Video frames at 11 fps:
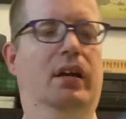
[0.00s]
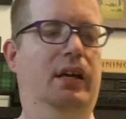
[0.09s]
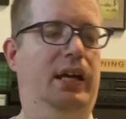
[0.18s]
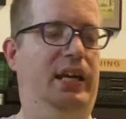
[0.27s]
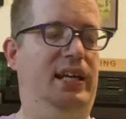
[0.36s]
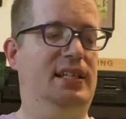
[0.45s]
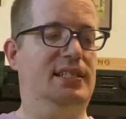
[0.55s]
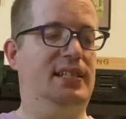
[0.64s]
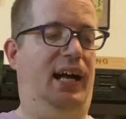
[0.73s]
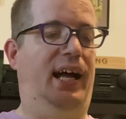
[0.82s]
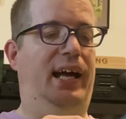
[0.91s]
And
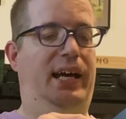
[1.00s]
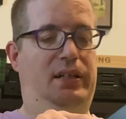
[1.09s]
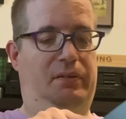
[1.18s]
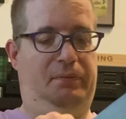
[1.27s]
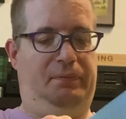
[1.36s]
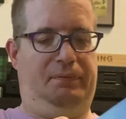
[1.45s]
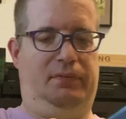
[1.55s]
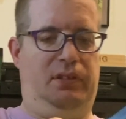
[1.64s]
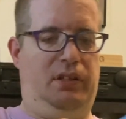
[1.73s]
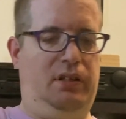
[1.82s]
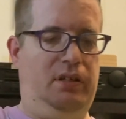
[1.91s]
inside
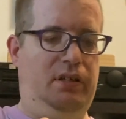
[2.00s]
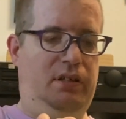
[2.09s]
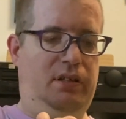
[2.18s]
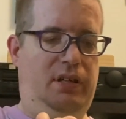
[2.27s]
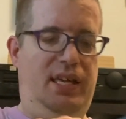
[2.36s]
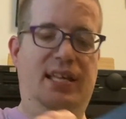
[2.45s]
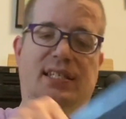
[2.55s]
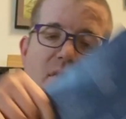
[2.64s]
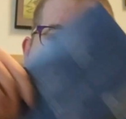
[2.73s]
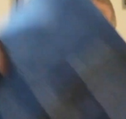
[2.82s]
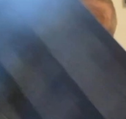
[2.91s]

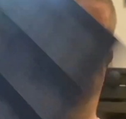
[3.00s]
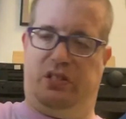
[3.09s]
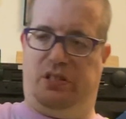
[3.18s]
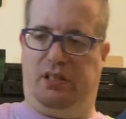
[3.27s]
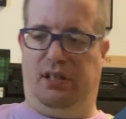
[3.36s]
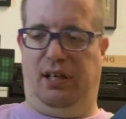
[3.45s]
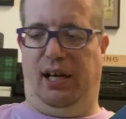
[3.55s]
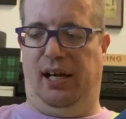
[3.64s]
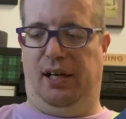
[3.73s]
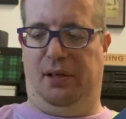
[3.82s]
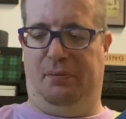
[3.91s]
isn't much.
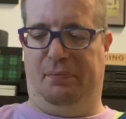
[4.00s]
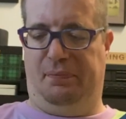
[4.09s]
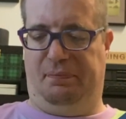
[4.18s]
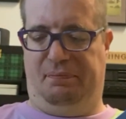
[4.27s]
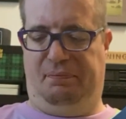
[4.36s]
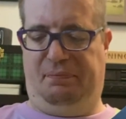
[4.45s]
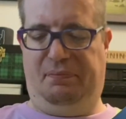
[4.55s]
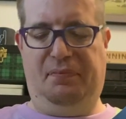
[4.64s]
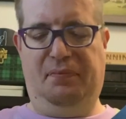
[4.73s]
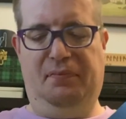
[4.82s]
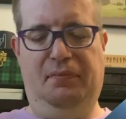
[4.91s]
It's
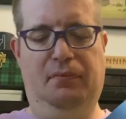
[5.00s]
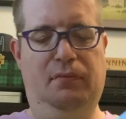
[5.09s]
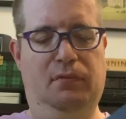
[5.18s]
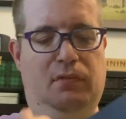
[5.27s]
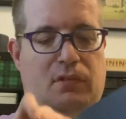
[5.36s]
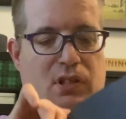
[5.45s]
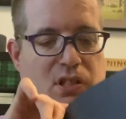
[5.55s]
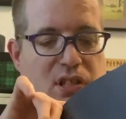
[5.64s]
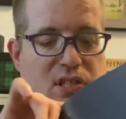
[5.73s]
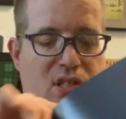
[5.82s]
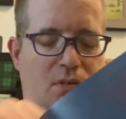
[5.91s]

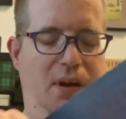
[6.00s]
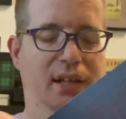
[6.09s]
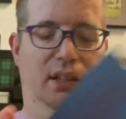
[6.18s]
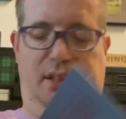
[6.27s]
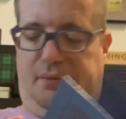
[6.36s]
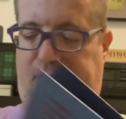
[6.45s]
just the record.